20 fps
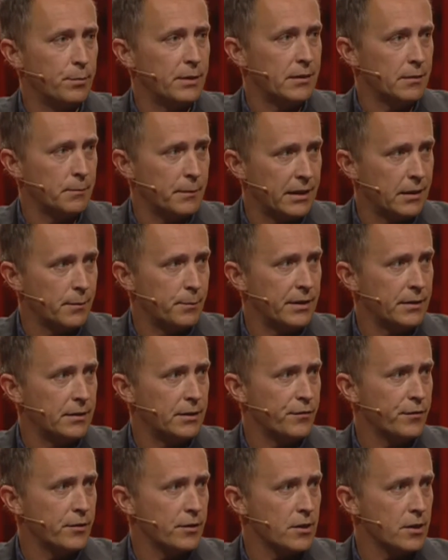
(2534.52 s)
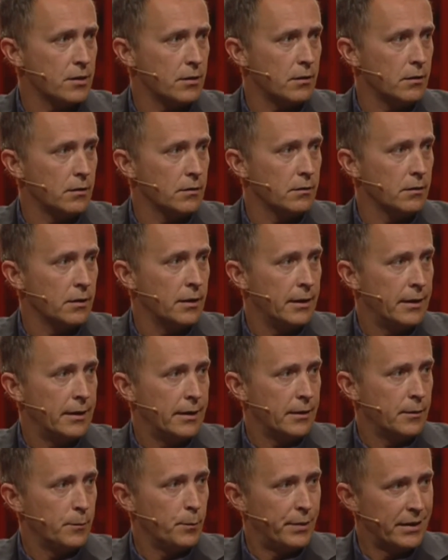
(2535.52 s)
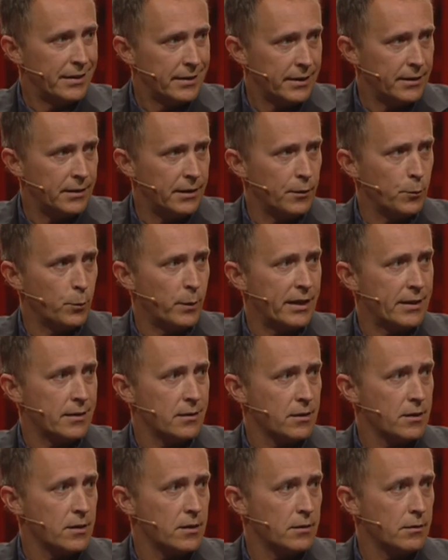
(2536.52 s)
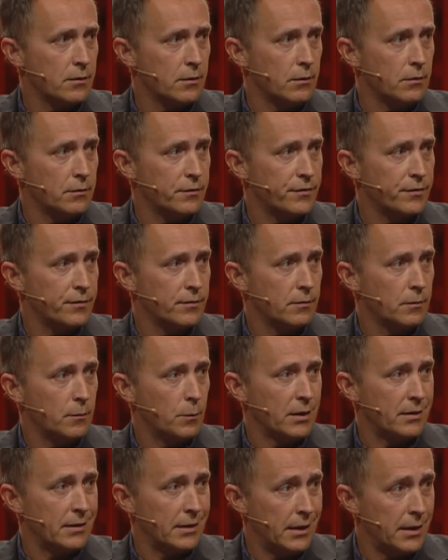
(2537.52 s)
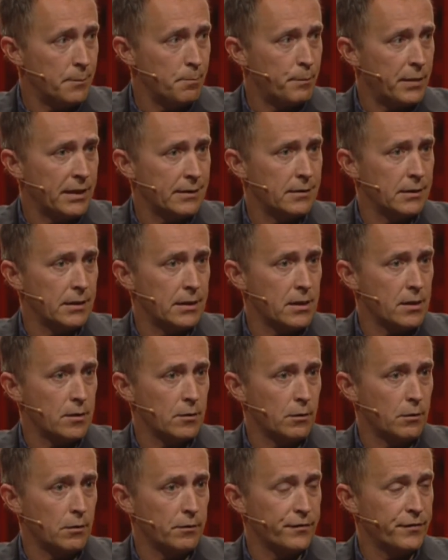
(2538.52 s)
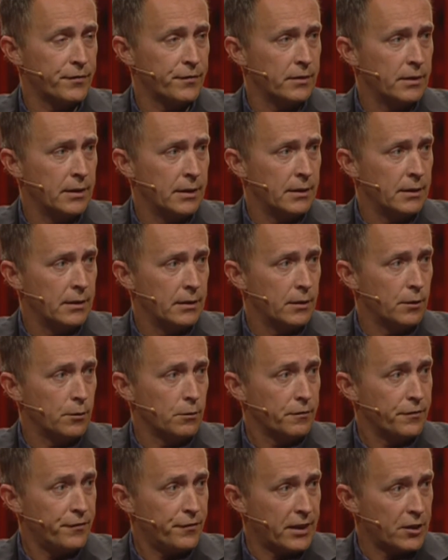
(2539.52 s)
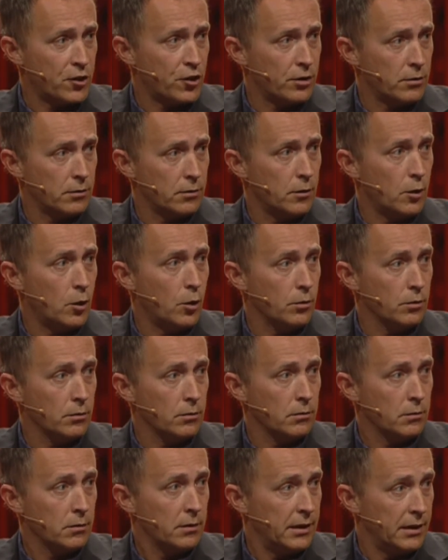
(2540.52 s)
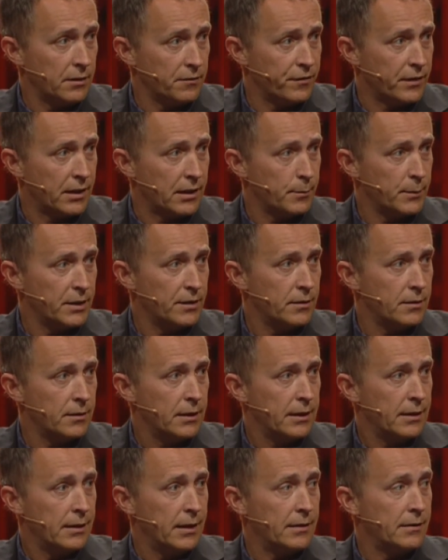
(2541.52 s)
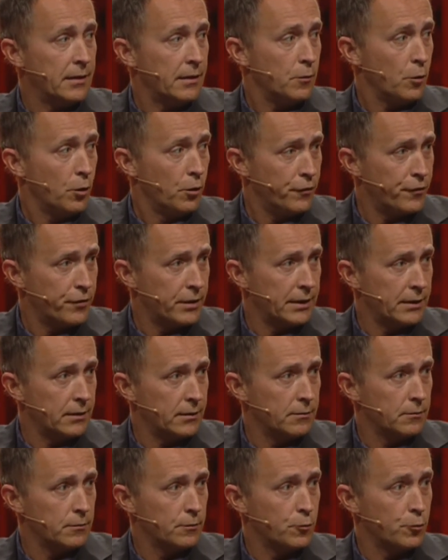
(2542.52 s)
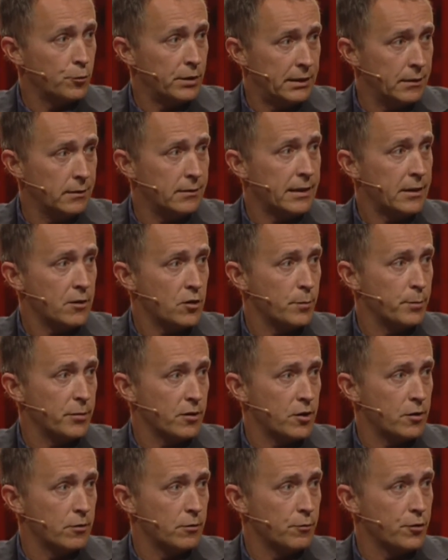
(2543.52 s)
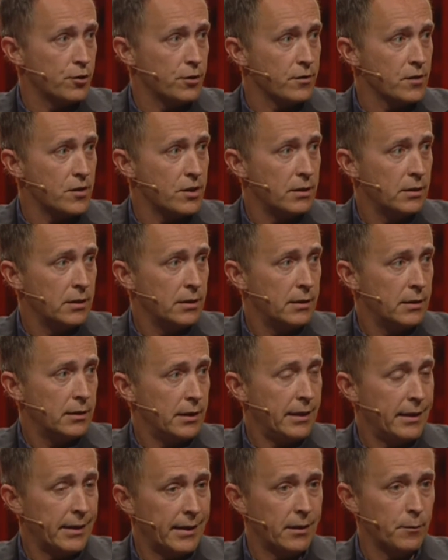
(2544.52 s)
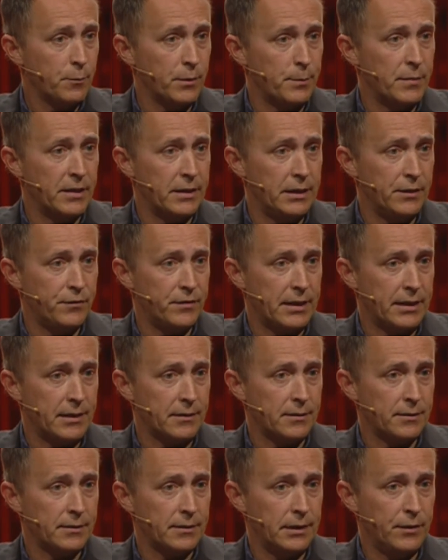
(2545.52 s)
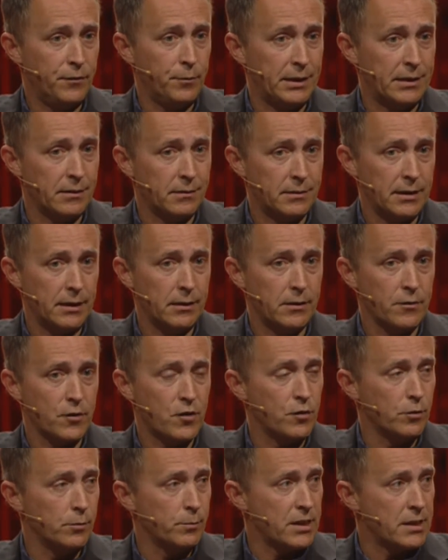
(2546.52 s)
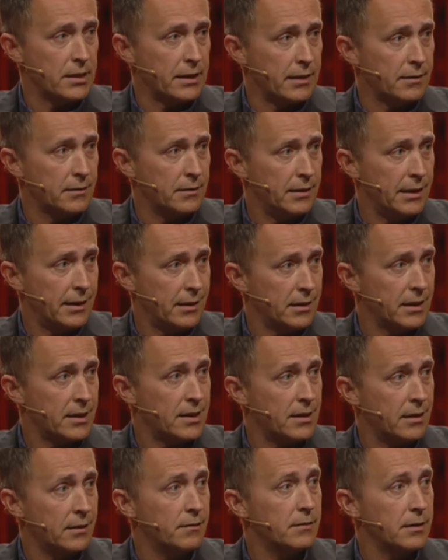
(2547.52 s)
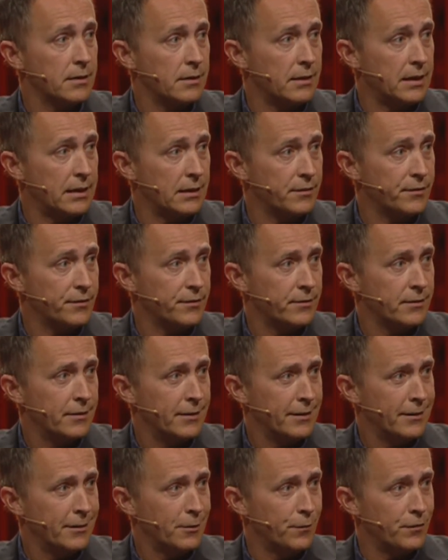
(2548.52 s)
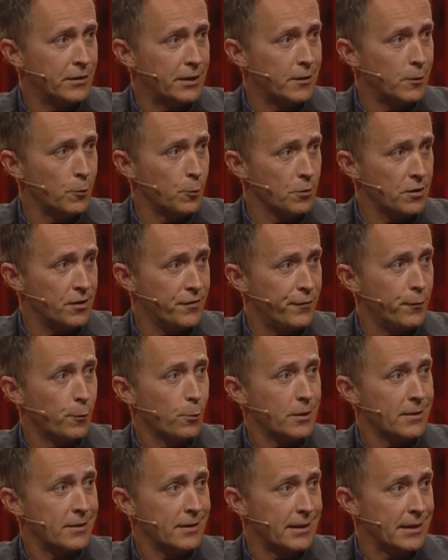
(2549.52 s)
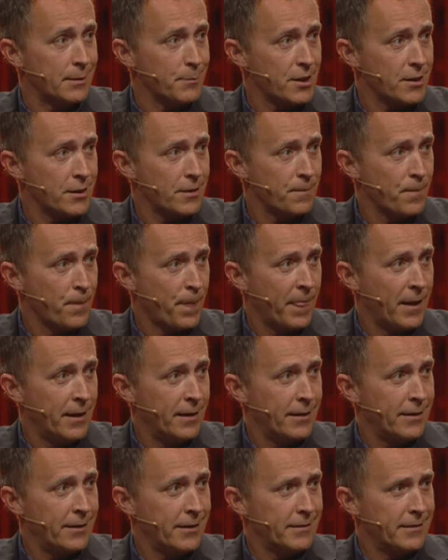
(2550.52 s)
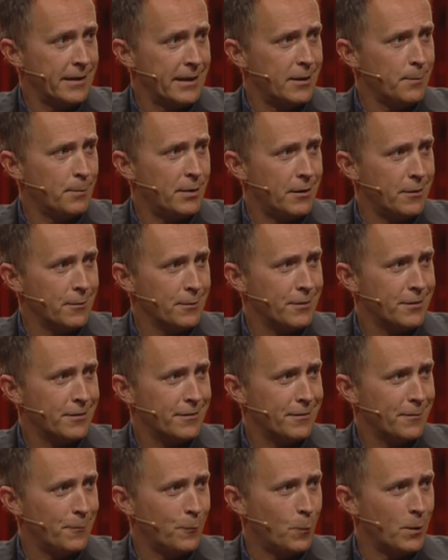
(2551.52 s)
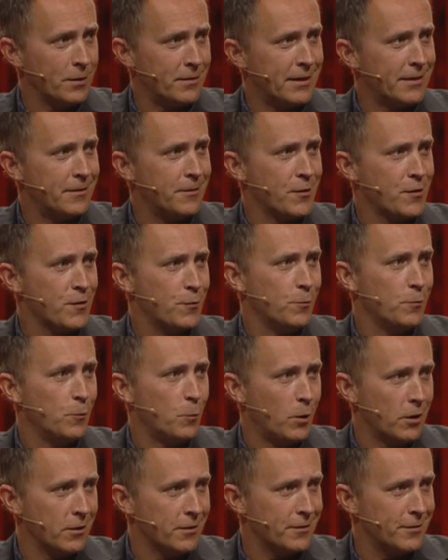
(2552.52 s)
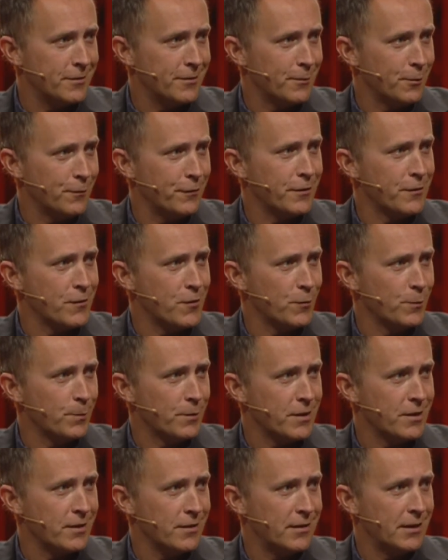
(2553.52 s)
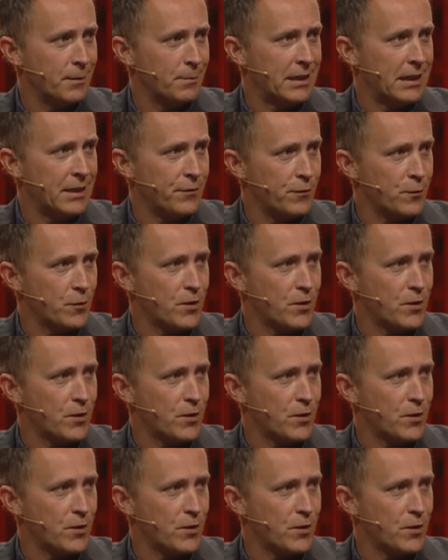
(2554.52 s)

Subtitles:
we can make a big difference on building the awareness of what the impact is of fashion on the environment, and then offering real tangible solutions. And again, we believe that if we can tell consumers that they can extend their life of their clothes 4 times, think about what that does to the wallet of consumers. They will have to